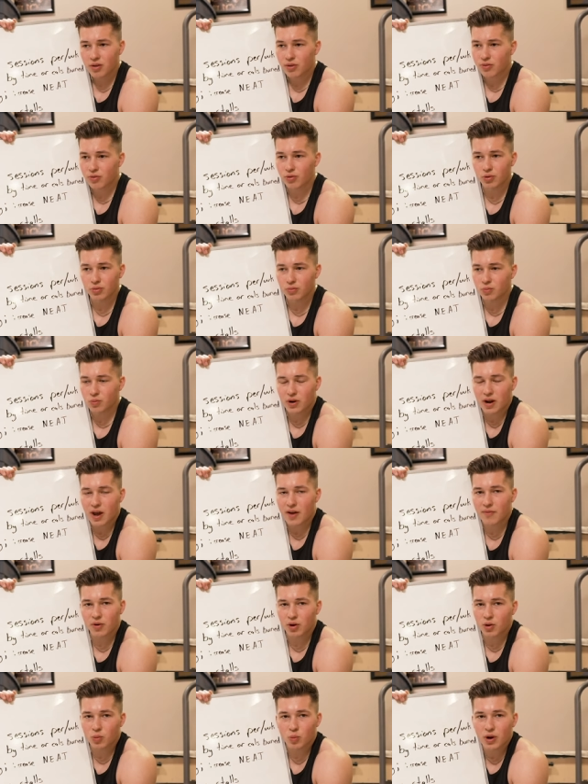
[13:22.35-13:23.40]
through
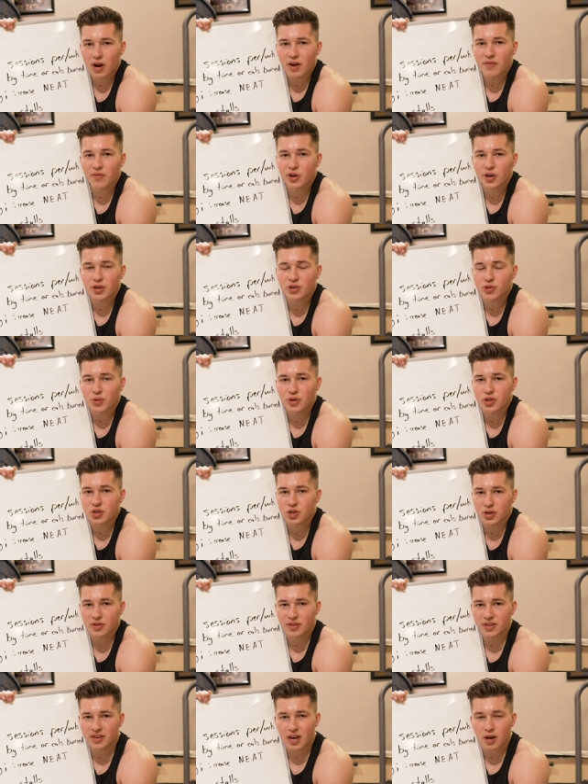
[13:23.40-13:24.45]
whatever whatever you're doing
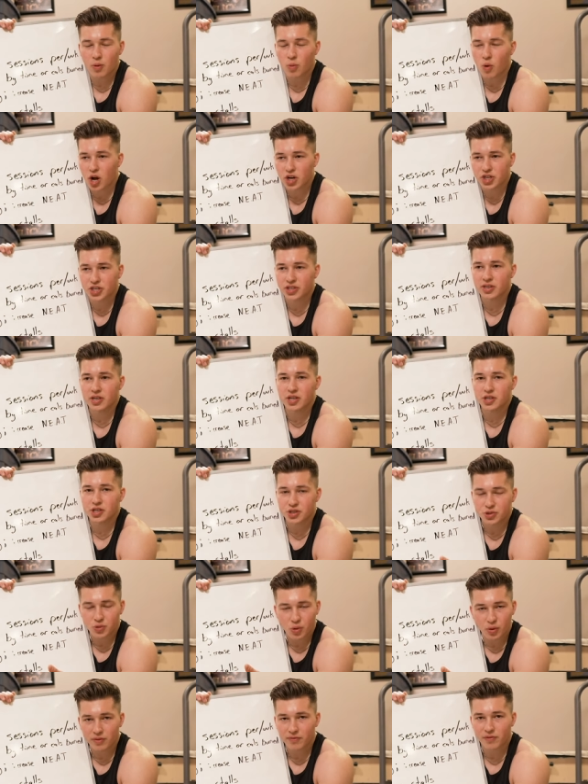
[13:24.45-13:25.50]
during the day, washing the dishes,
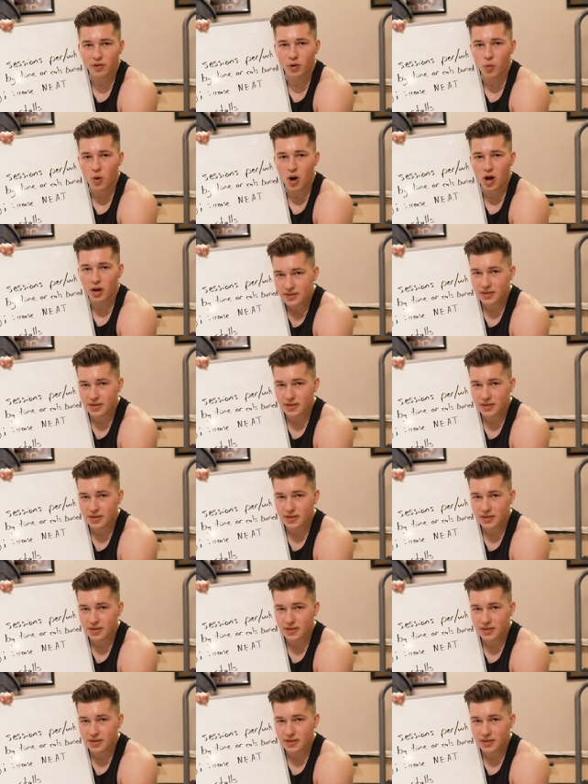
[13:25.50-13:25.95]
going for a walk.